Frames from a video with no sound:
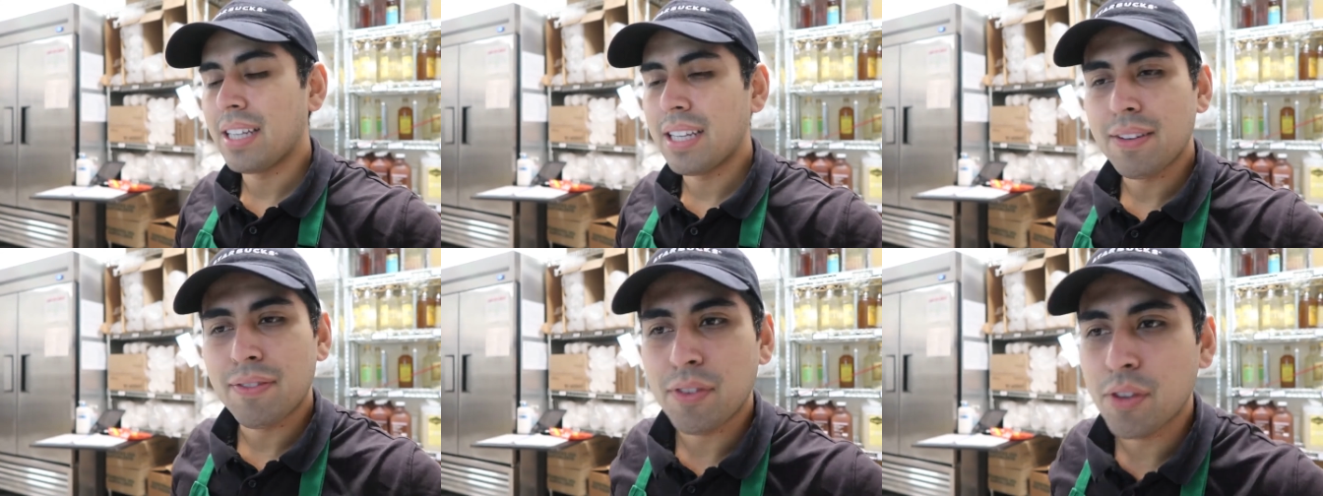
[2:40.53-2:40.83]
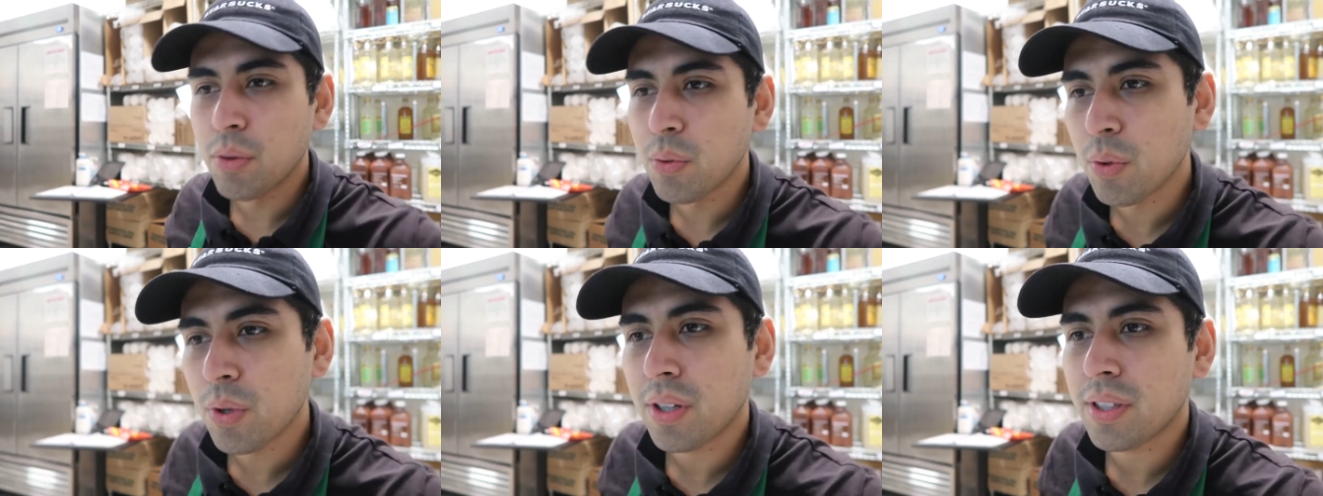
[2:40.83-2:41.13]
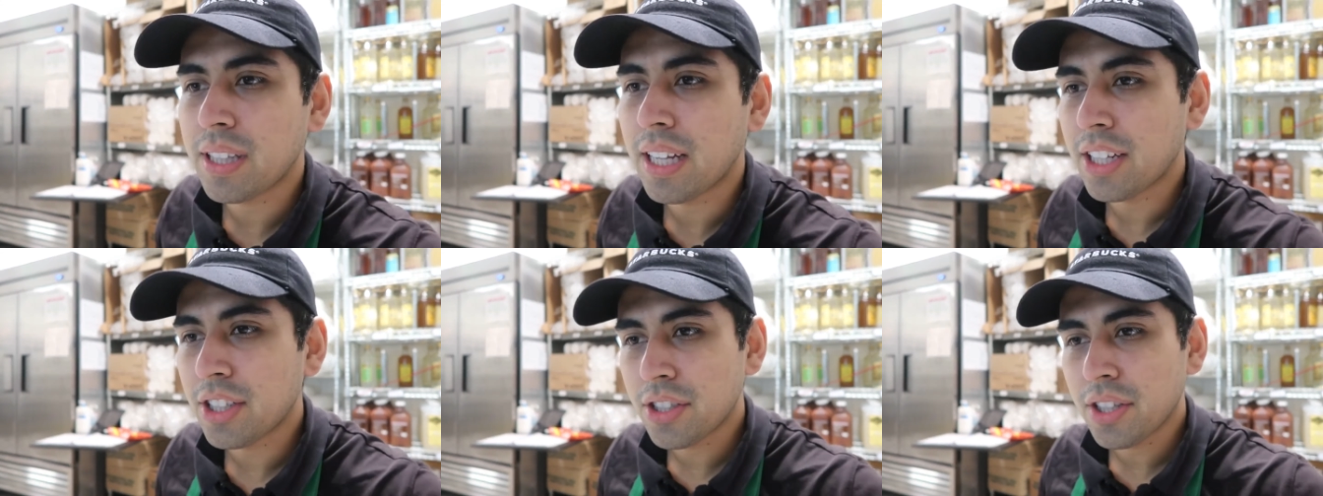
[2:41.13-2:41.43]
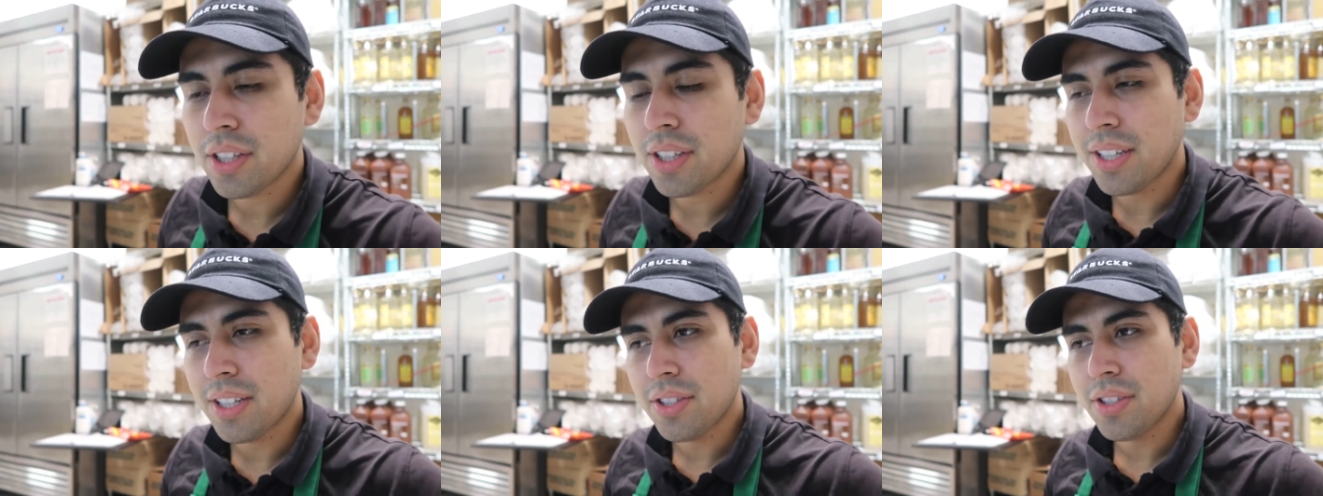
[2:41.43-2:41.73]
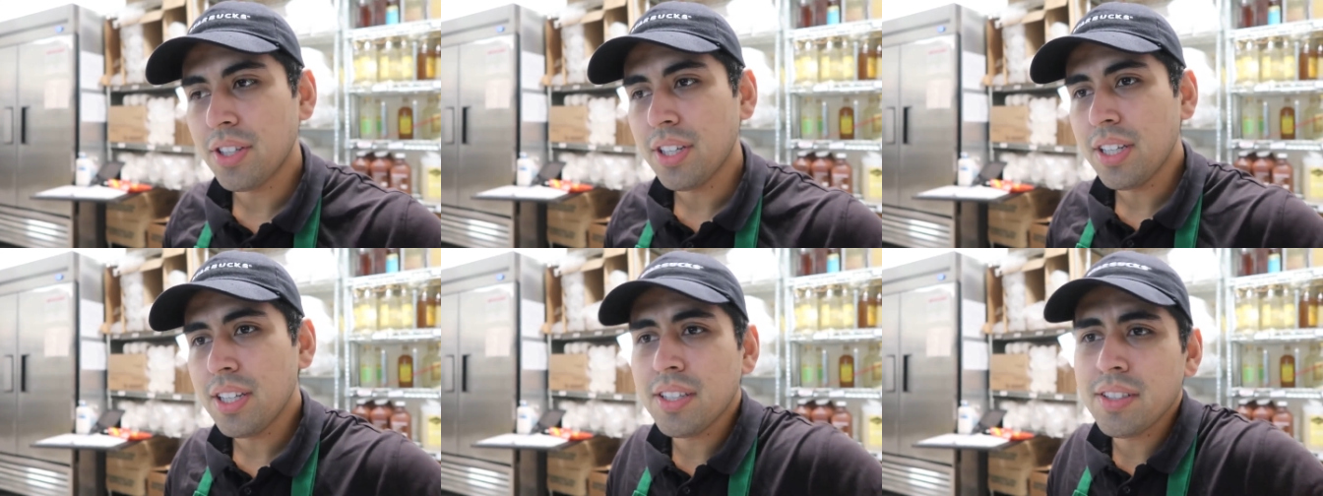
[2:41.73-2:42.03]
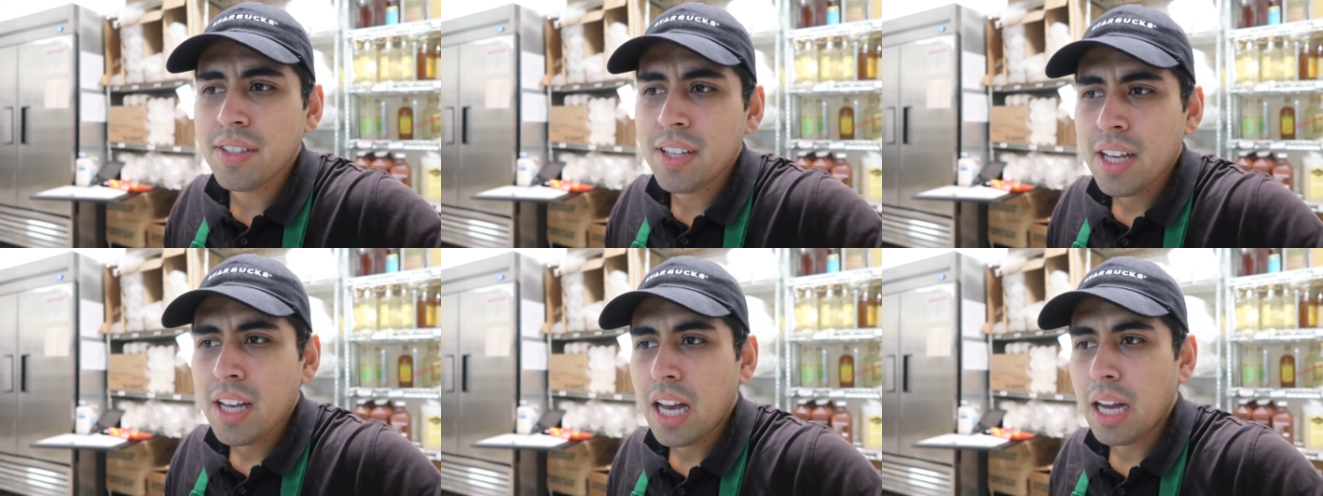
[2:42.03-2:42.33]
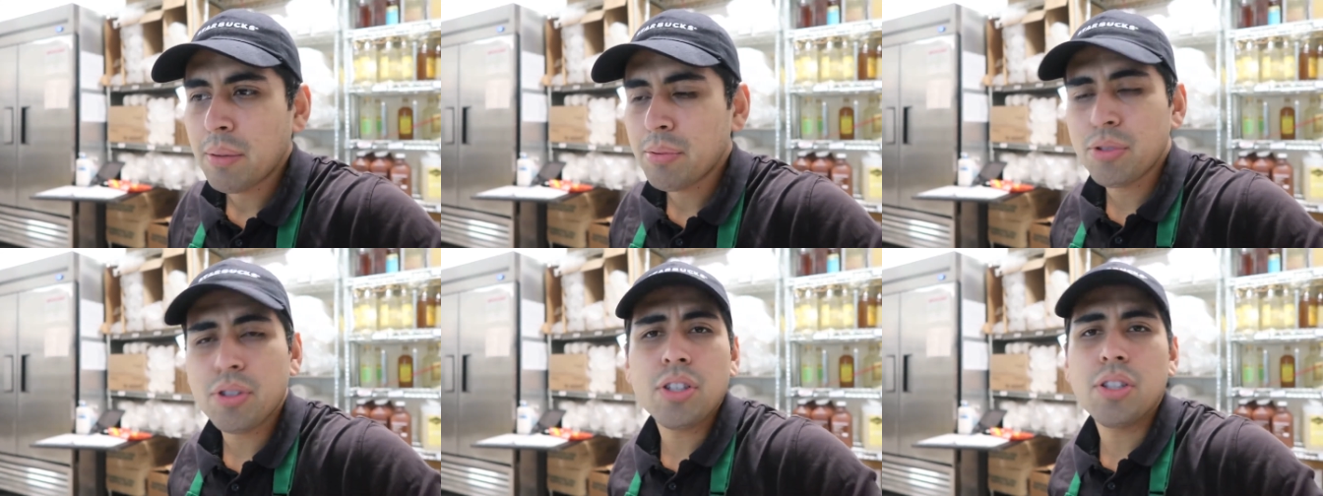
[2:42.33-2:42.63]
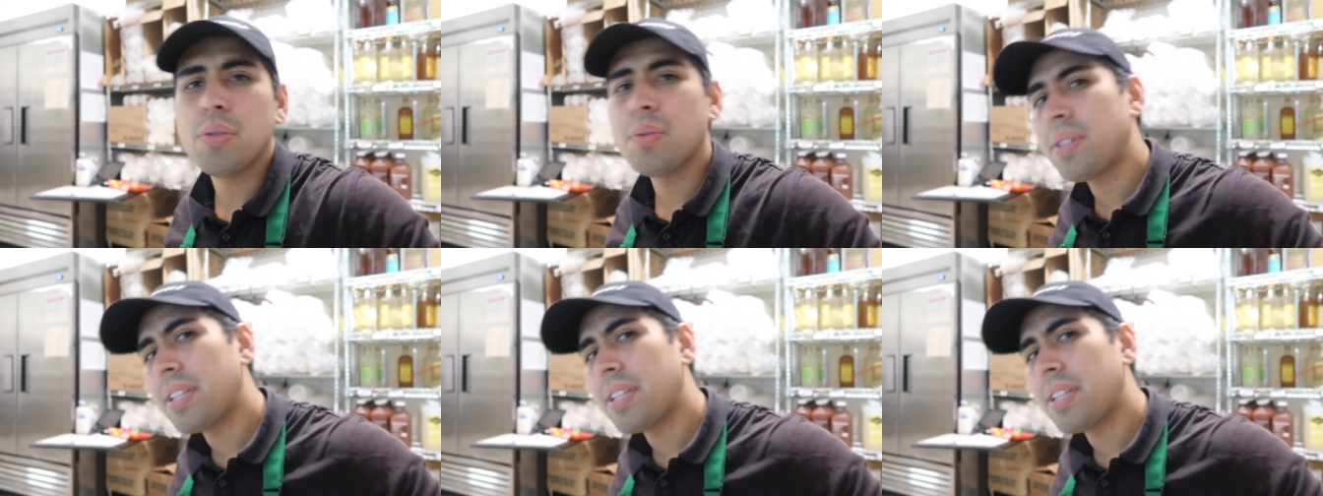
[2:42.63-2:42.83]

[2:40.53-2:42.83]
If you worked at Chuck E. Cheese, I'm sure you